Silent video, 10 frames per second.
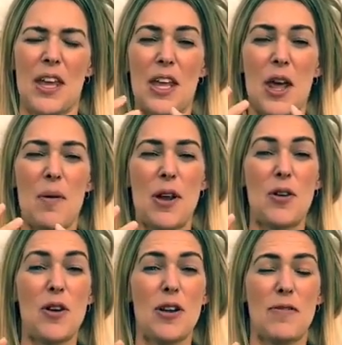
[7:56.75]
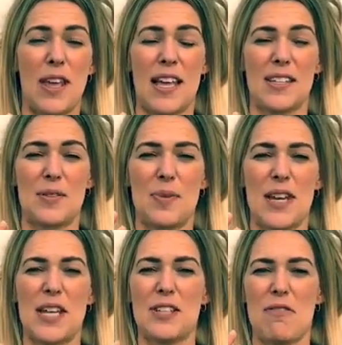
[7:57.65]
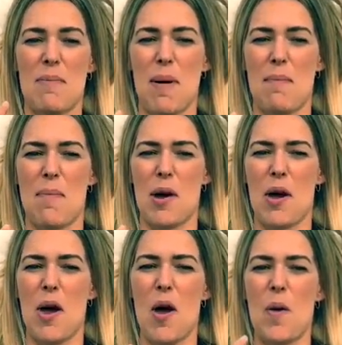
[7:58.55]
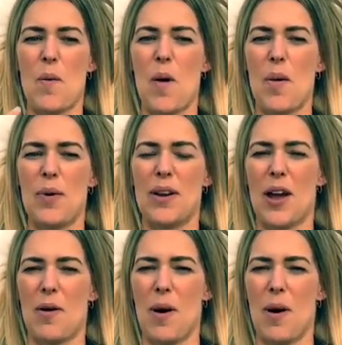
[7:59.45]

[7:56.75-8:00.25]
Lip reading: You know, in all of this we need to remember what we know